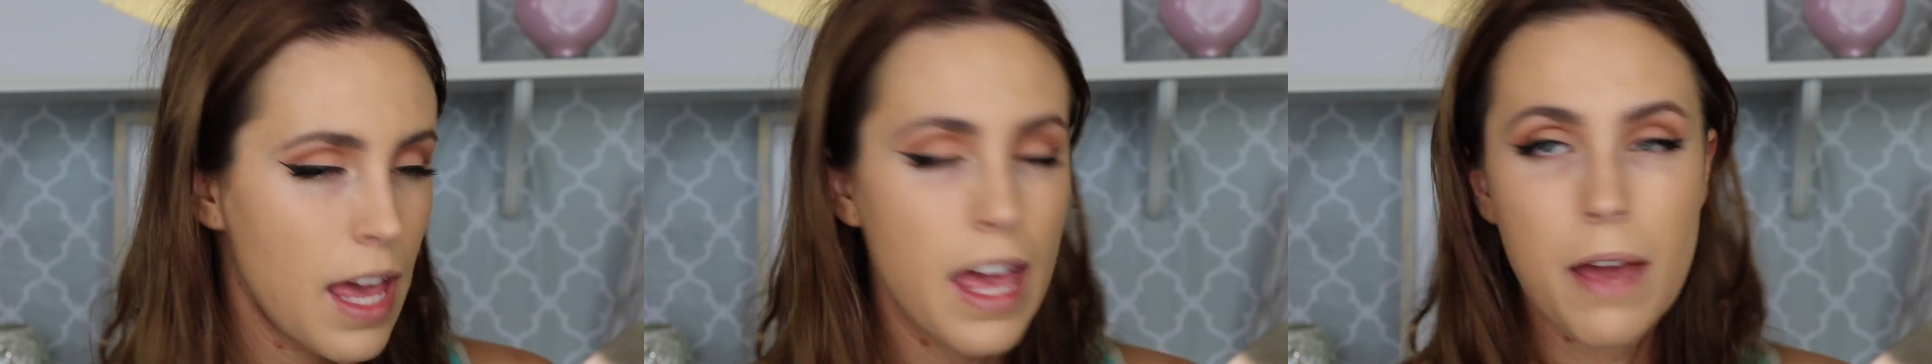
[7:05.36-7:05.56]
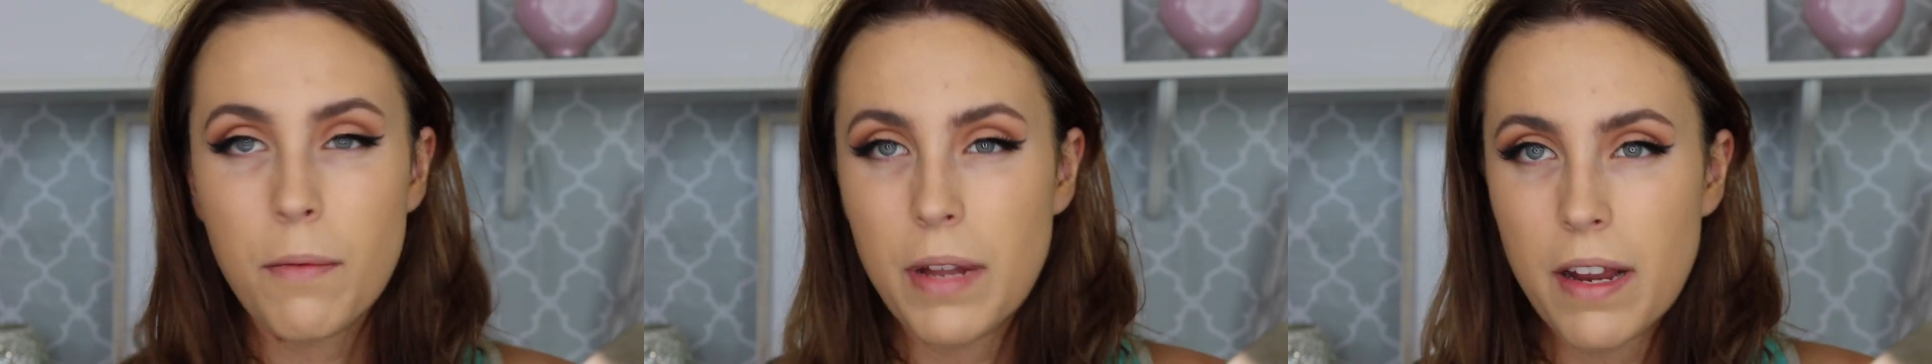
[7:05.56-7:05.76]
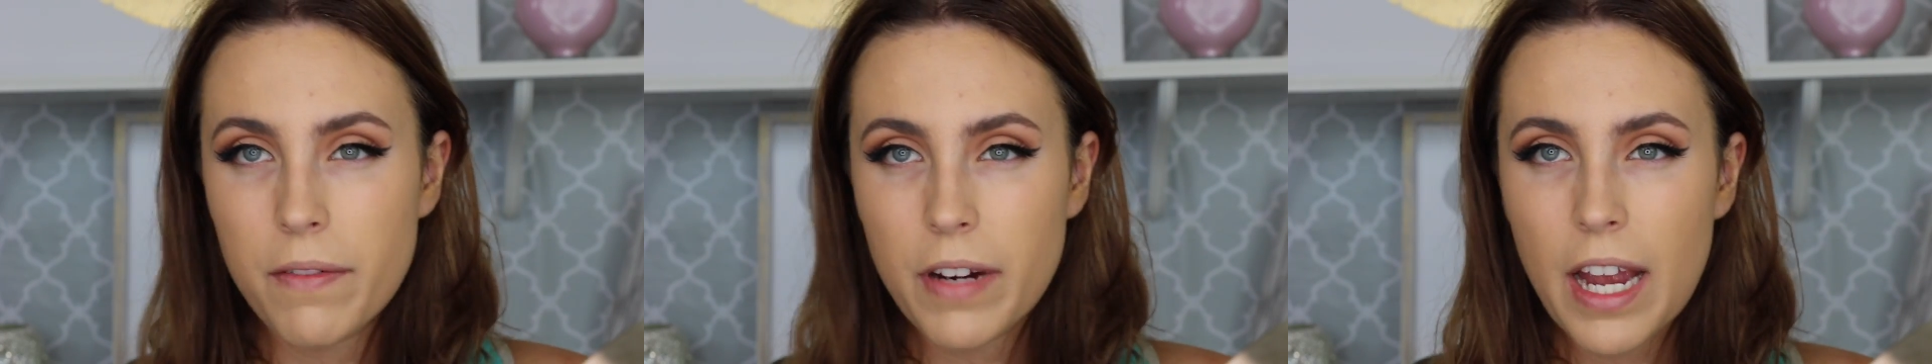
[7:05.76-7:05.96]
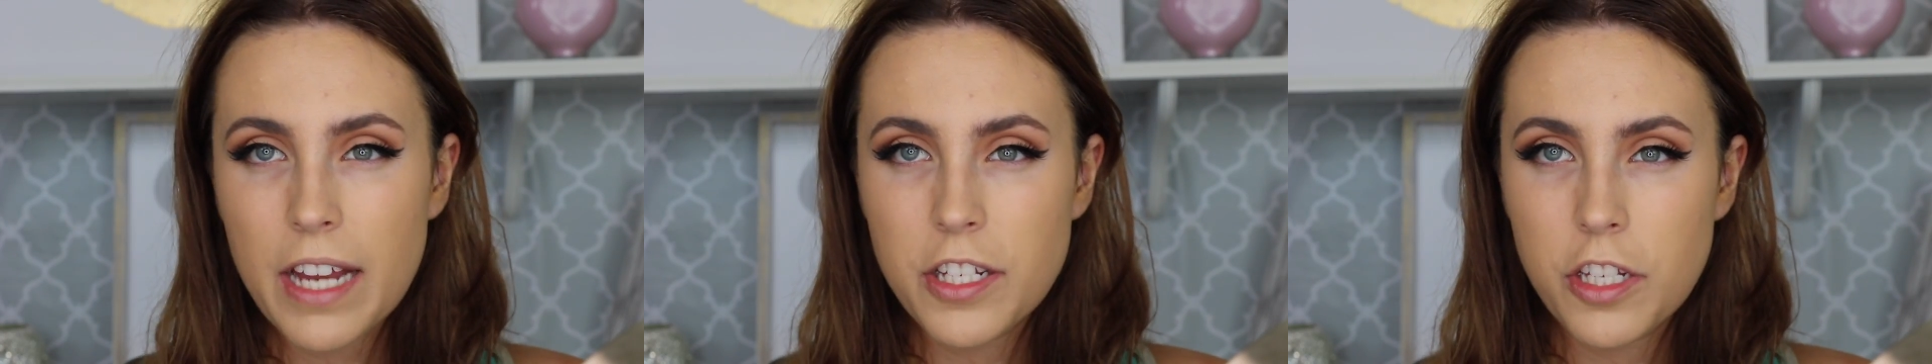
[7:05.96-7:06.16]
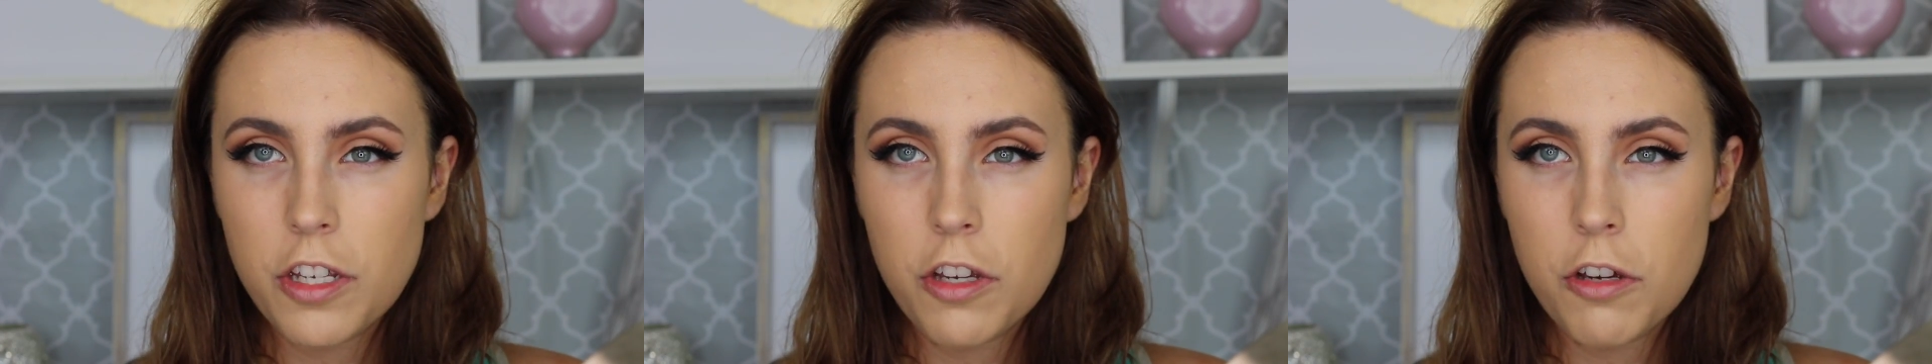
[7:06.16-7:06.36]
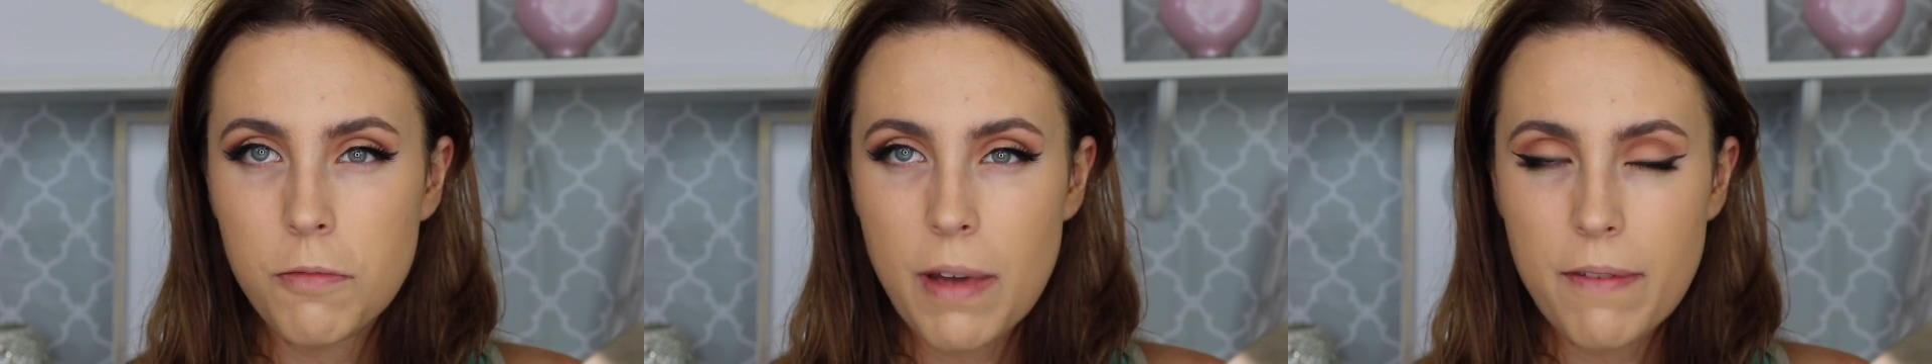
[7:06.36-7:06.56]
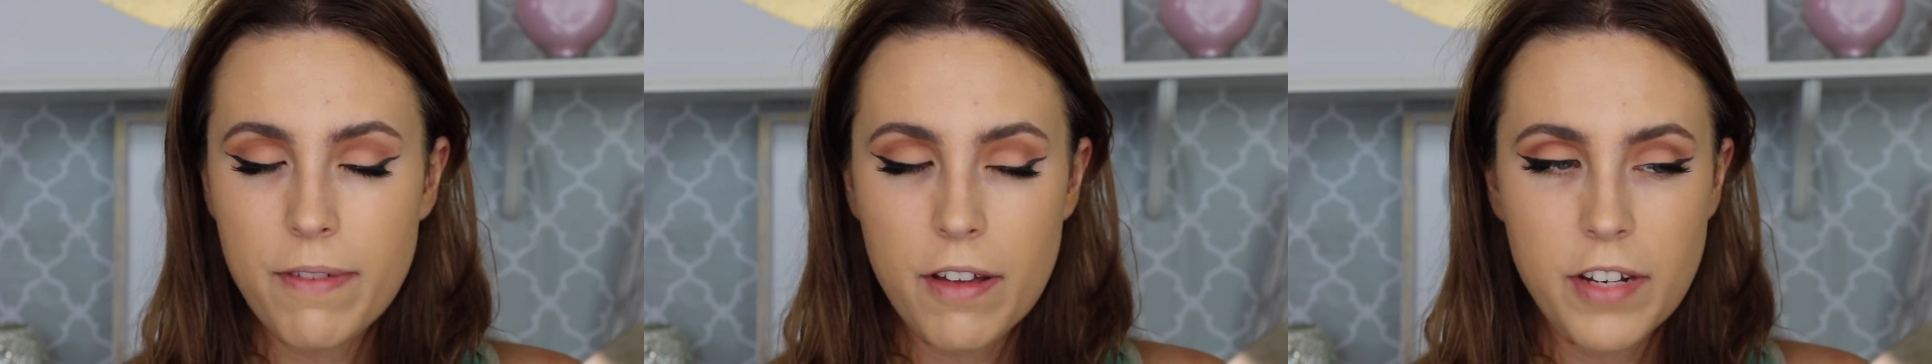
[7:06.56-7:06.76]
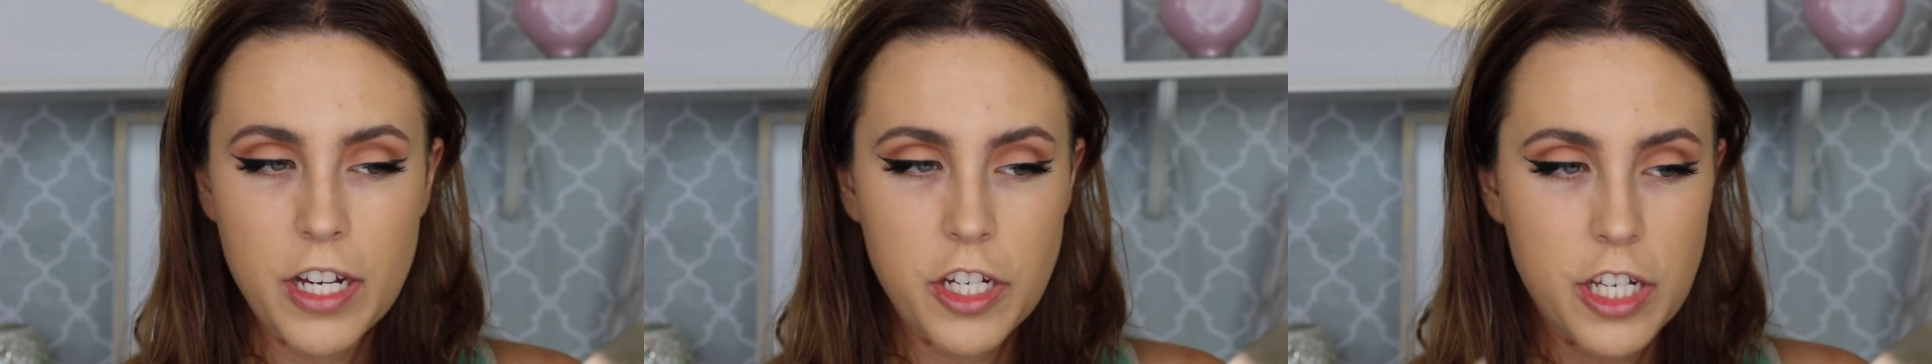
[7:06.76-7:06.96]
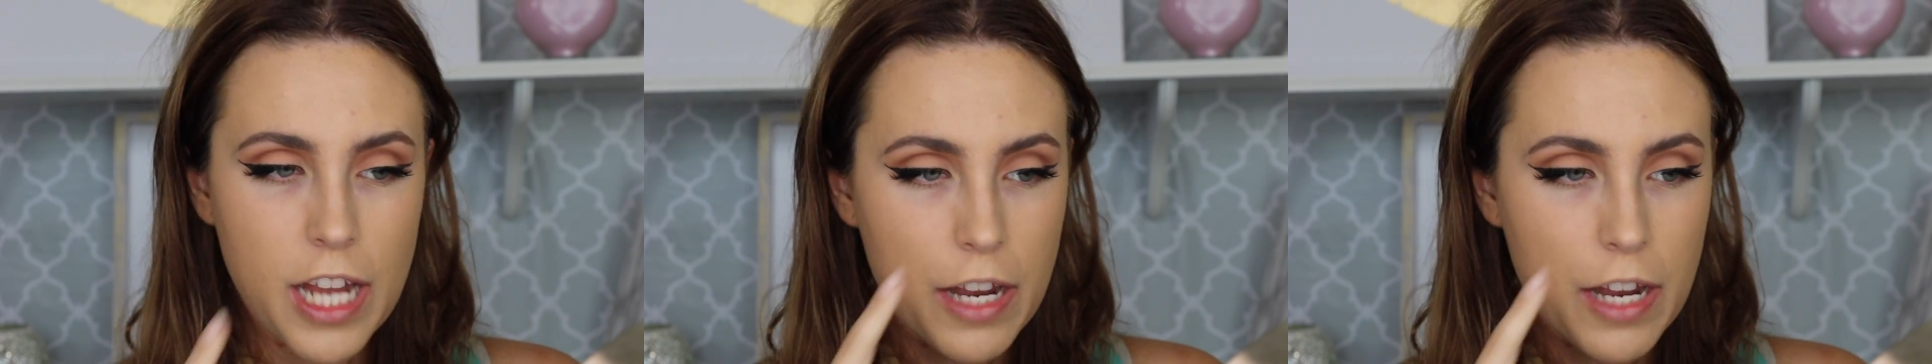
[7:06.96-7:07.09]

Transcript: And whenever I do my foundation,